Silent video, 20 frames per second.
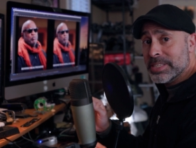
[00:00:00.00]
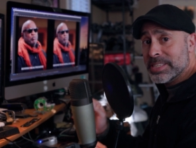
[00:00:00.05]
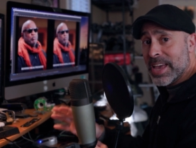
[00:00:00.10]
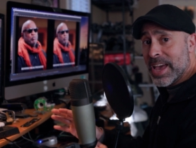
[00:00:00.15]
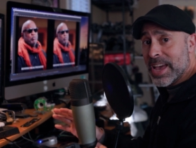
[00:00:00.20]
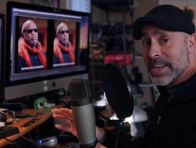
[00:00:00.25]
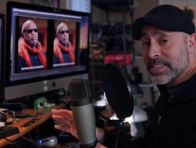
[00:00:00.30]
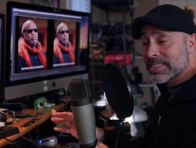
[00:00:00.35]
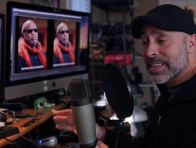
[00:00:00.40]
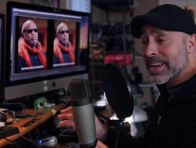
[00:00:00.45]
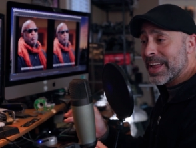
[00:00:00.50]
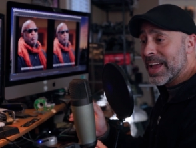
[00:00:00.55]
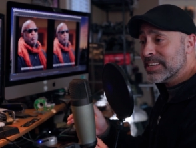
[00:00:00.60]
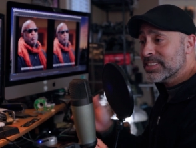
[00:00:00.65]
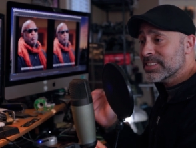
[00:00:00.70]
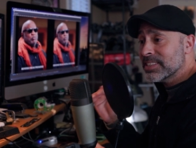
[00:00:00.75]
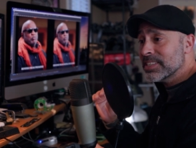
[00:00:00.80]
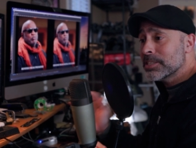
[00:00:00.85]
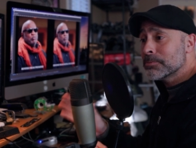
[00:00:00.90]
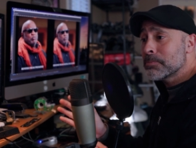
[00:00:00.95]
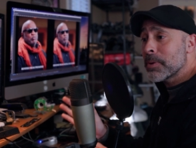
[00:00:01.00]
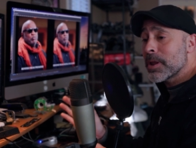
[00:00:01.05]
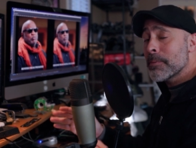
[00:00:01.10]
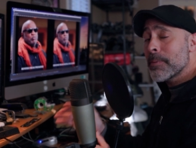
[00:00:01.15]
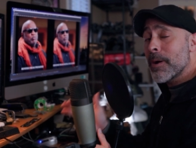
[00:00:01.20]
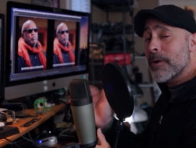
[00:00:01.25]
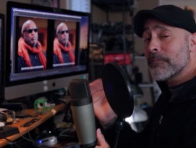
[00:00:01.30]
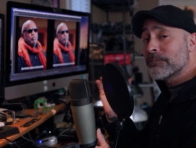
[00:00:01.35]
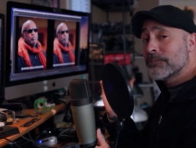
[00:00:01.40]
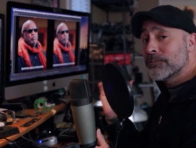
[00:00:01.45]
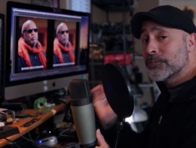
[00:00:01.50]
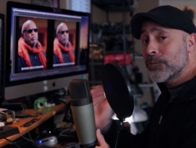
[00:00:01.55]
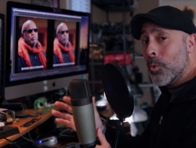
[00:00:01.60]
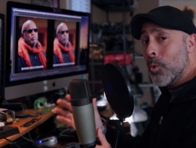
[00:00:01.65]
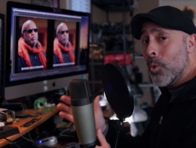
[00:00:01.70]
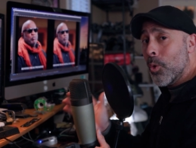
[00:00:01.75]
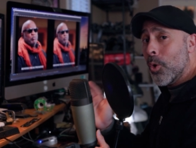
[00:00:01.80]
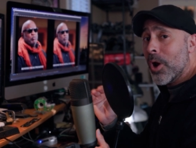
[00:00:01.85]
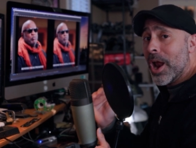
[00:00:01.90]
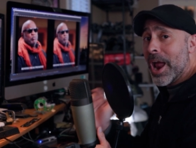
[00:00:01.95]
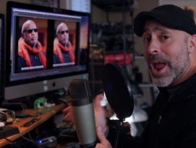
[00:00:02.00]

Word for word: techs and I actually spent about four